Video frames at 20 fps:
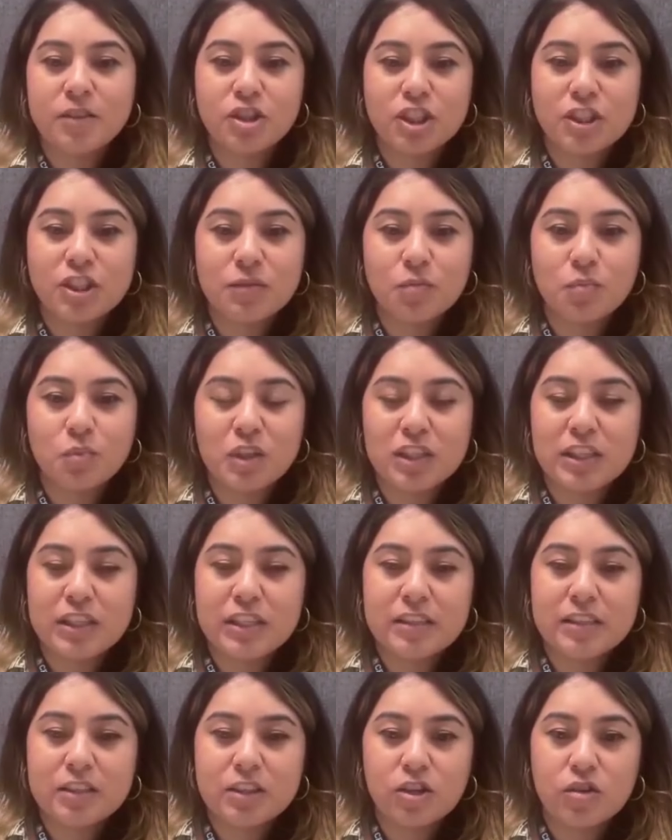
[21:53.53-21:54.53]
just
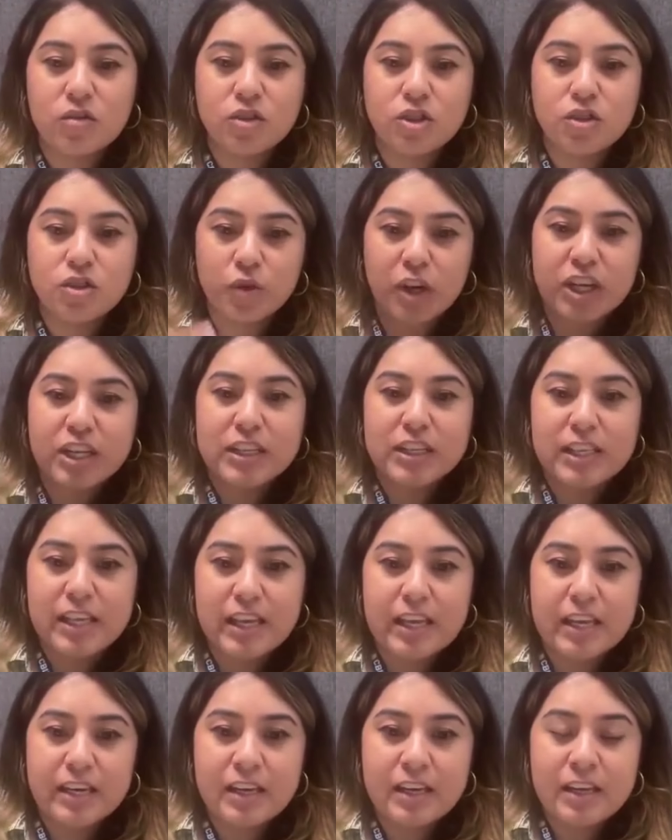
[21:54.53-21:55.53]
really still
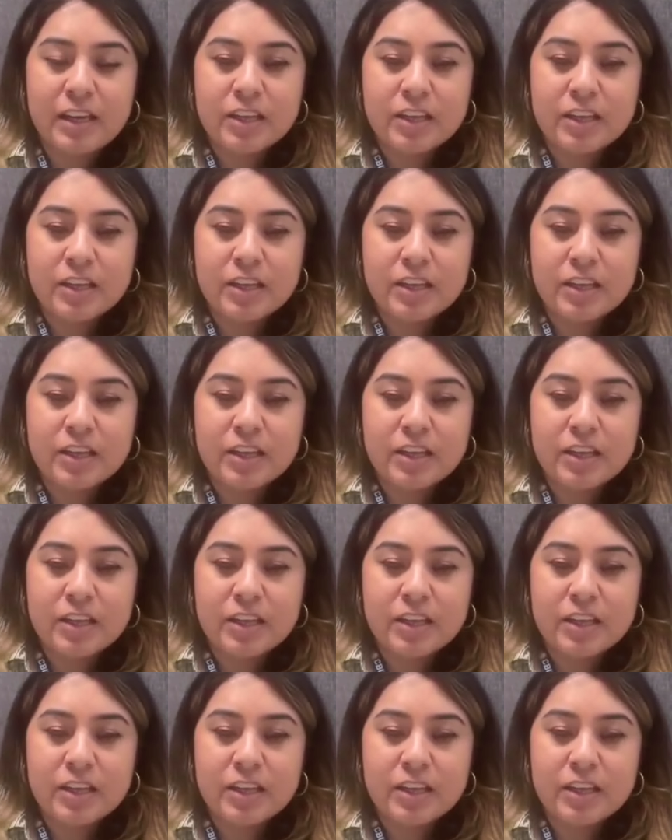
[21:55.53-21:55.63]
struggling